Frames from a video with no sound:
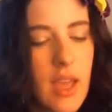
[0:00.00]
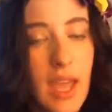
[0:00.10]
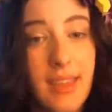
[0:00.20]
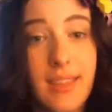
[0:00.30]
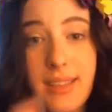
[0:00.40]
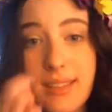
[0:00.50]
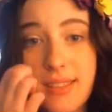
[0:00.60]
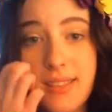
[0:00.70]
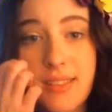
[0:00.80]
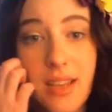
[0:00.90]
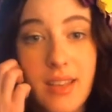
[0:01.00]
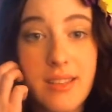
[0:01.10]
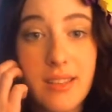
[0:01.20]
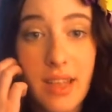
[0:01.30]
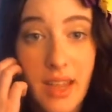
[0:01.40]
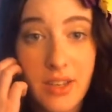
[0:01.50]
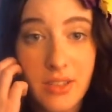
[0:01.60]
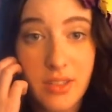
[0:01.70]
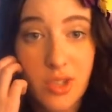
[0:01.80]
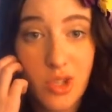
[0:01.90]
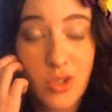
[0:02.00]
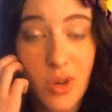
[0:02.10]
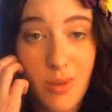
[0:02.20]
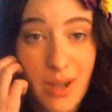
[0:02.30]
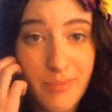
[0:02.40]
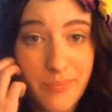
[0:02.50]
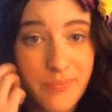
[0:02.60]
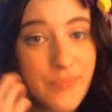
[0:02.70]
and this does actually show up.